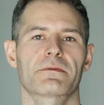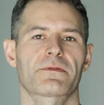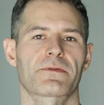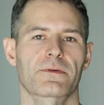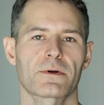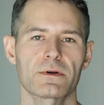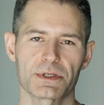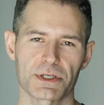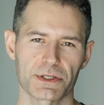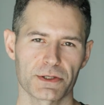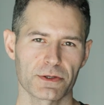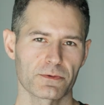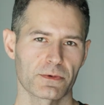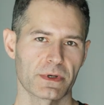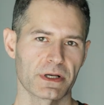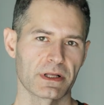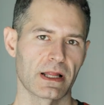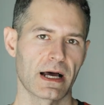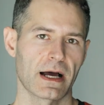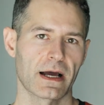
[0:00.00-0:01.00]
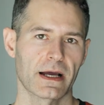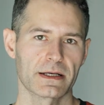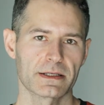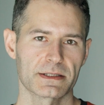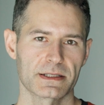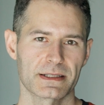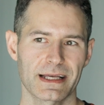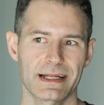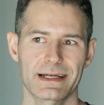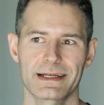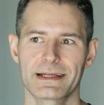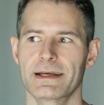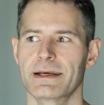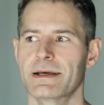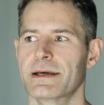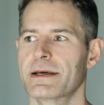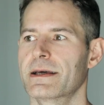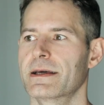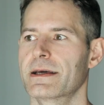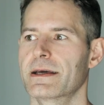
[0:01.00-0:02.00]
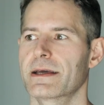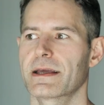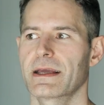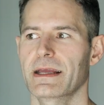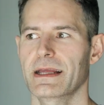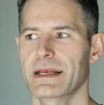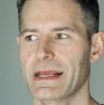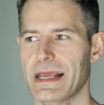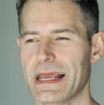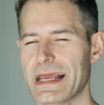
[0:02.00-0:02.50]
First, you realize that it